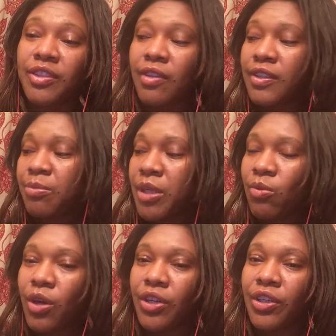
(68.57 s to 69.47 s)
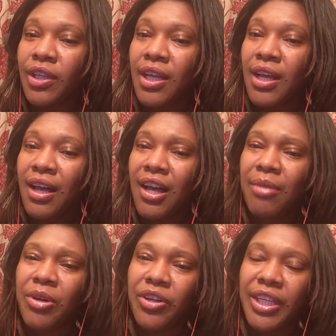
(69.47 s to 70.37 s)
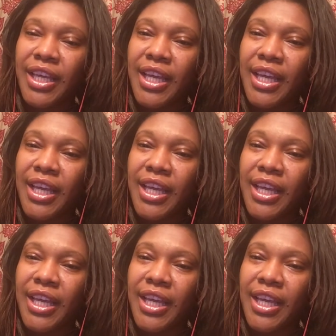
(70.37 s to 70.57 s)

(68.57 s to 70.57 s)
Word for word: of all, spring water um, already